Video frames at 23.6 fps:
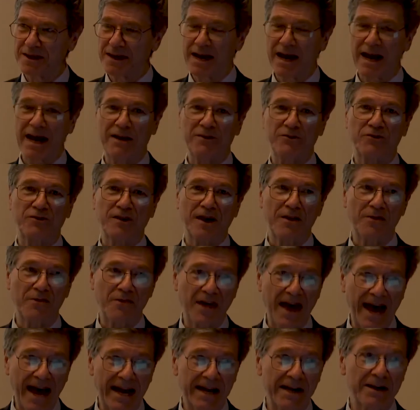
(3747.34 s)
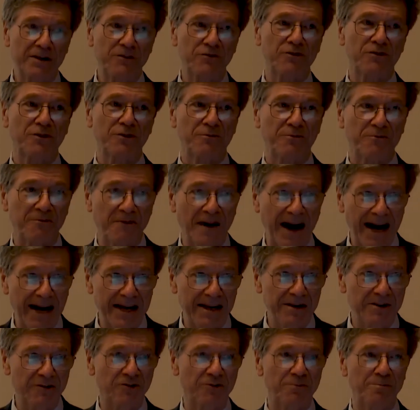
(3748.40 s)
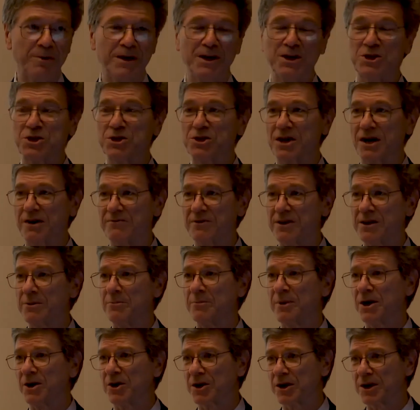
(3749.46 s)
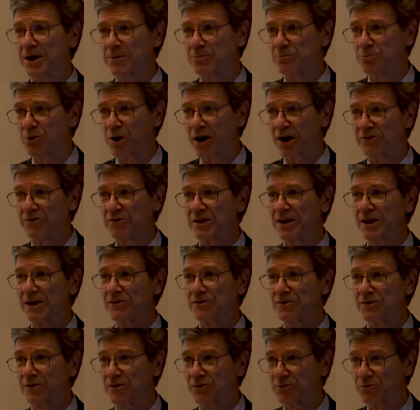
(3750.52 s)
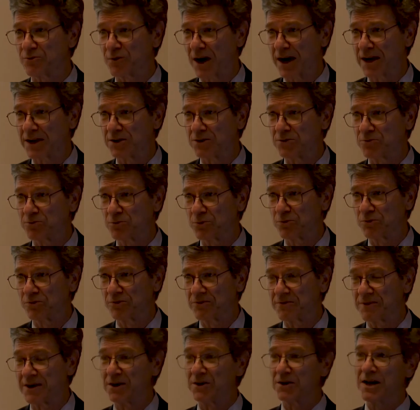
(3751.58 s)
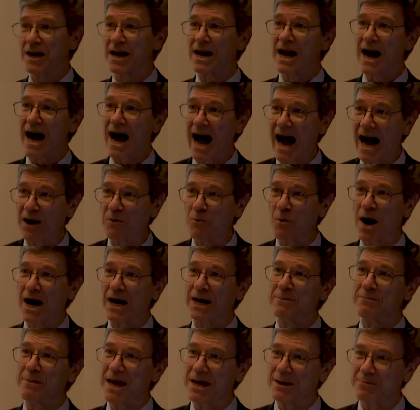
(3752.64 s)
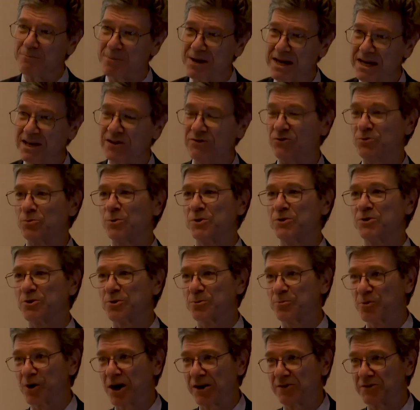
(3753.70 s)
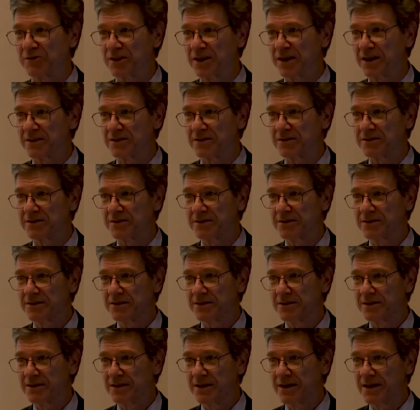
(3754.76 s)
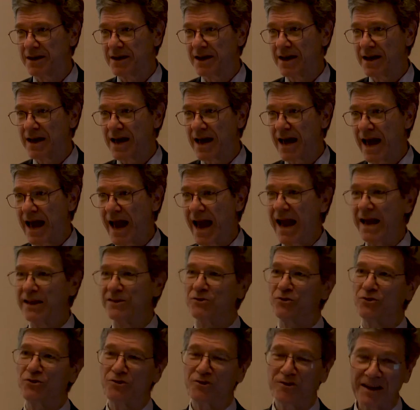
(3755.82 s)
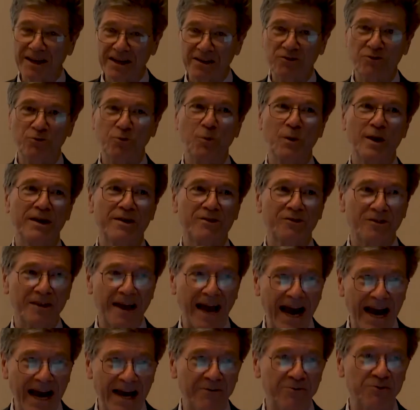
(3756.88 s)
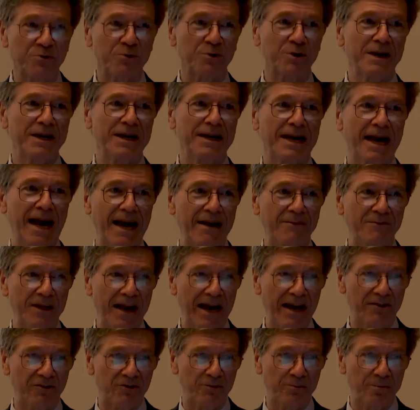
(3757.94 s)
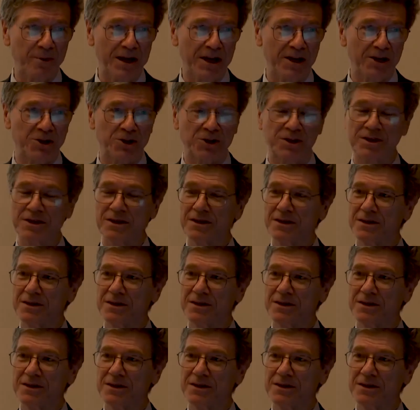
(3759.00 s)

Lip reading: and said, that is the finest speech of an American president since Franklin Roosevelt. I want to make peace with your president. And 6 weeks after he gave that speech,